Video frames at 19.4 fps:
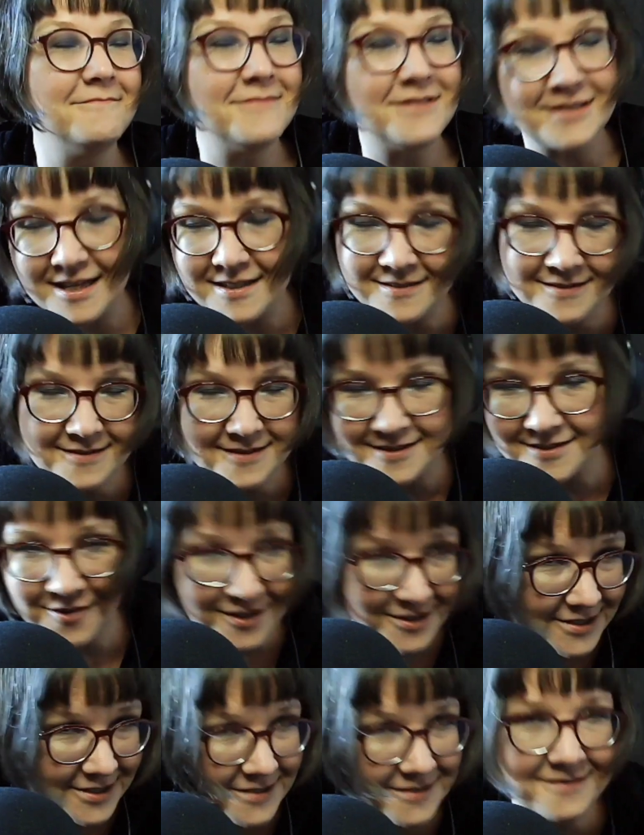
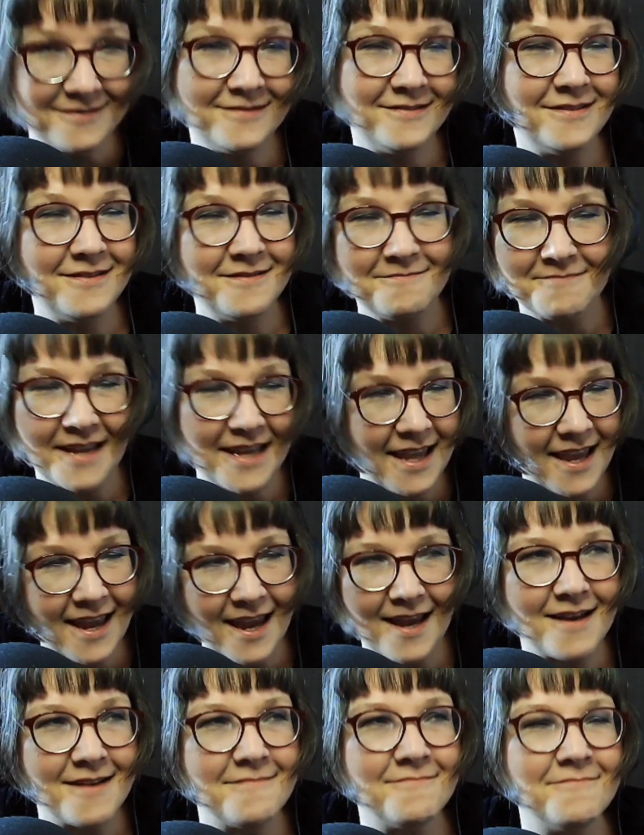destruction,
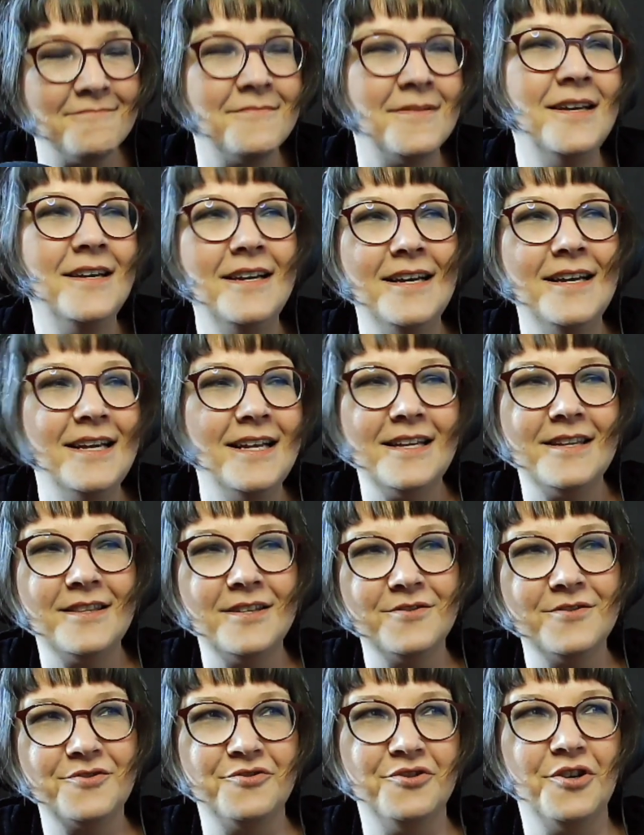mayhem.
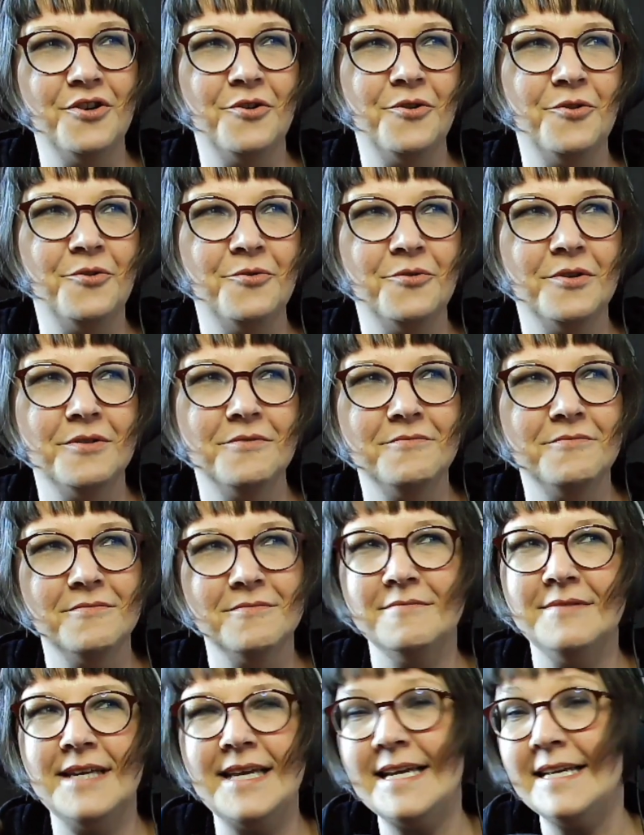There's no
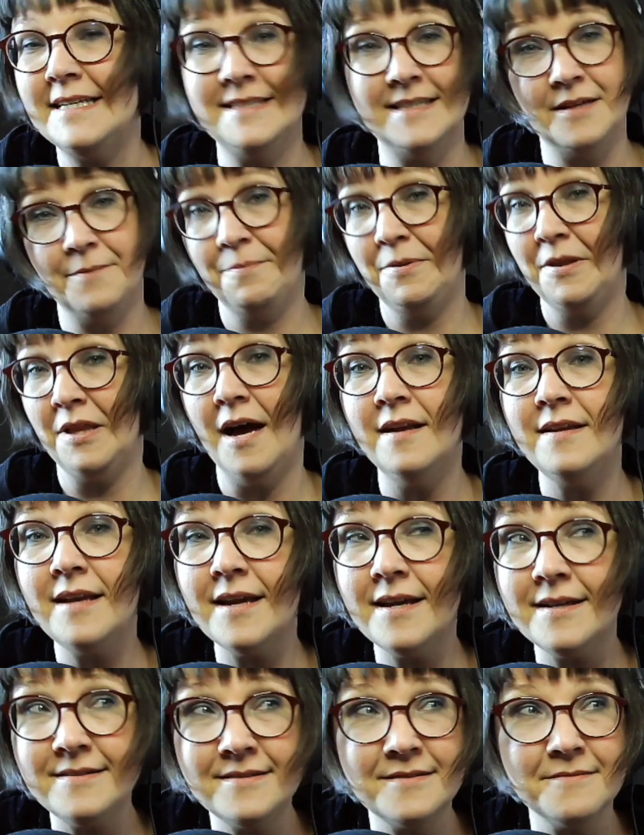hint at a plot
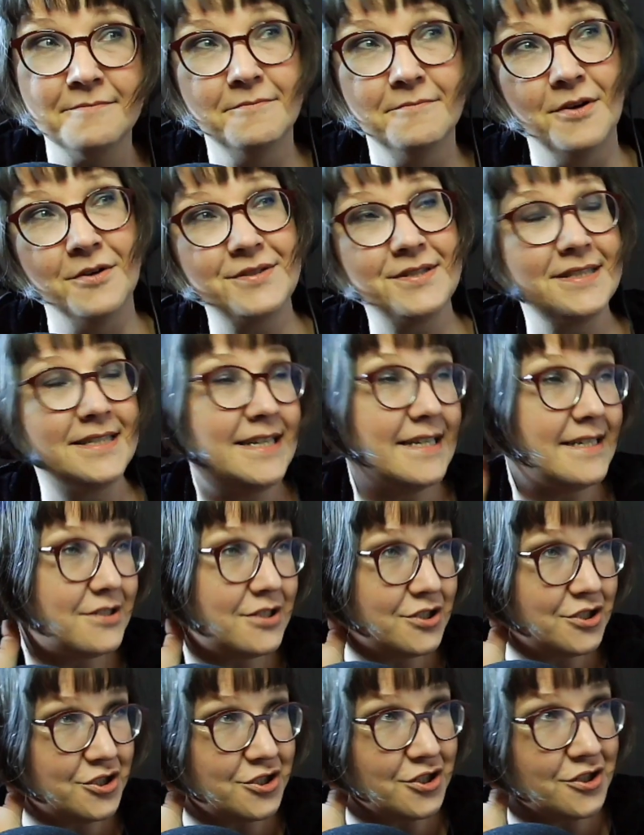yet. Mostly
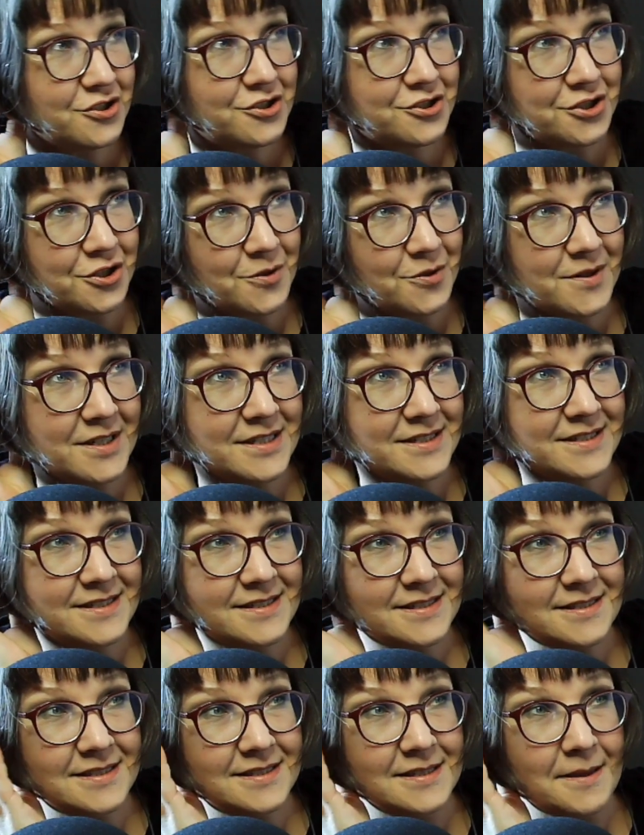it's just showing us
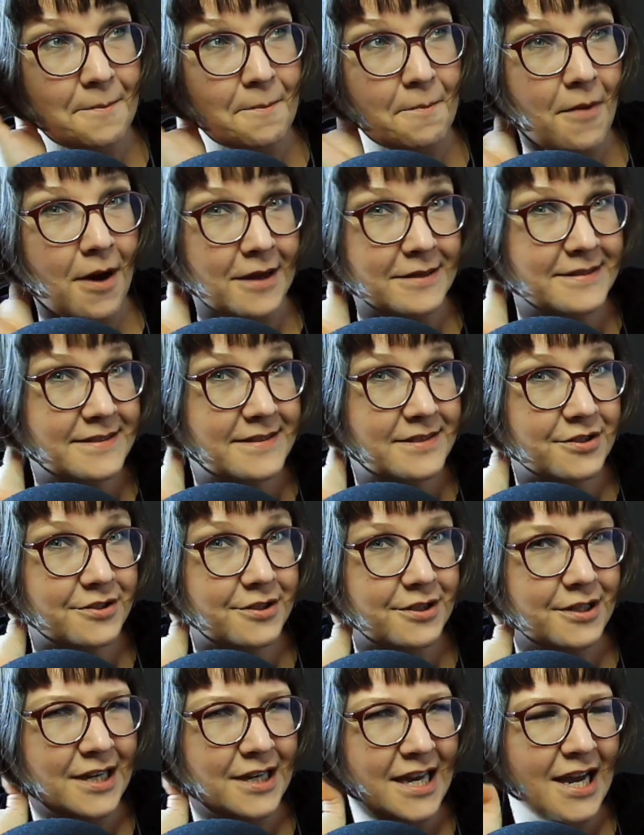the
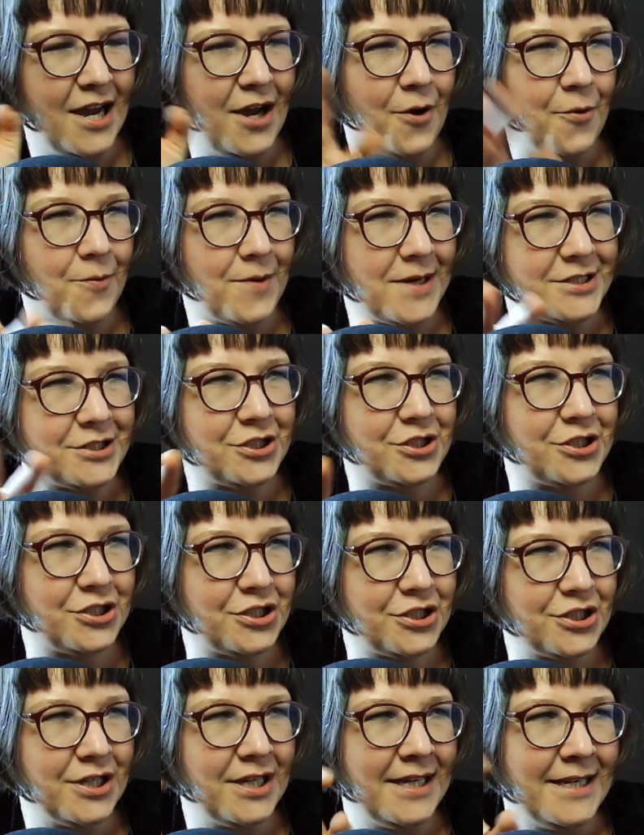monster,
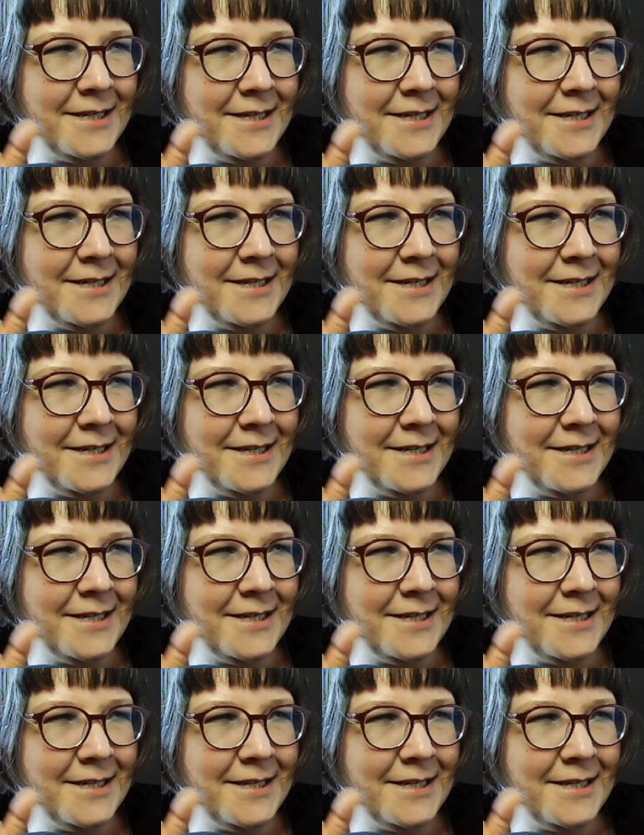which